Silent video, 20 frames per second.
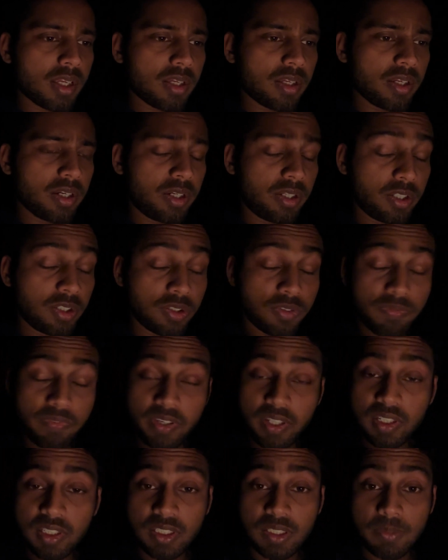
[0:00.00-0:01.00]
It is
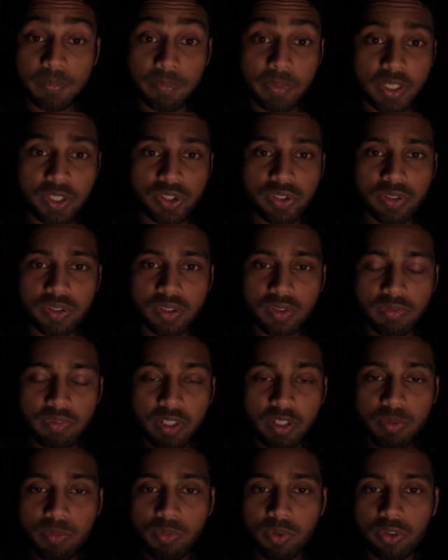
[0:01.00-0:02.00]
very spacious,
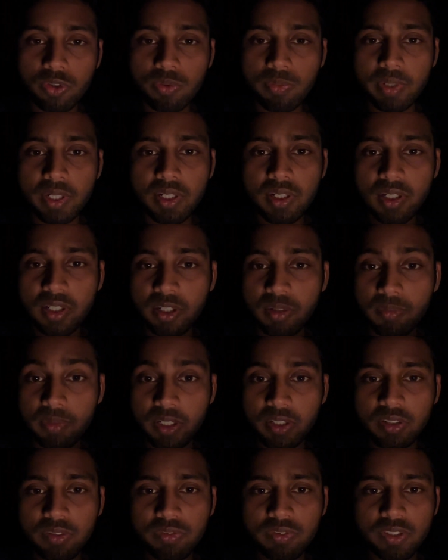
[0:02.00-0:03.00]
very monumental and
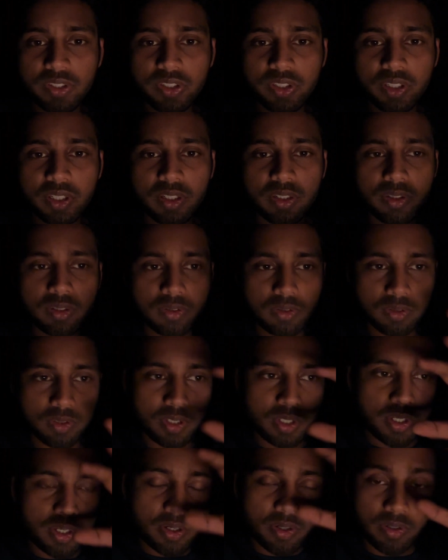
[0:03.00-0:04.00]
magnificent
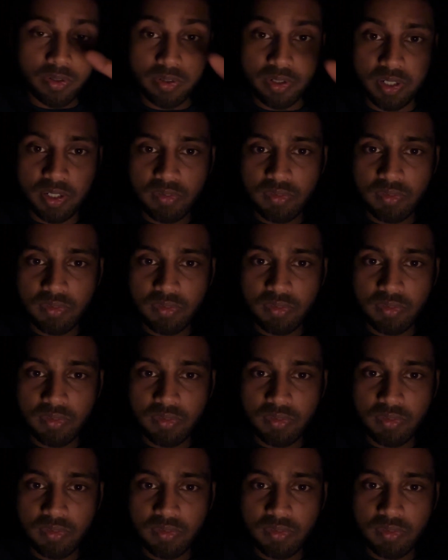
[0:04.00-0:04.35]
railway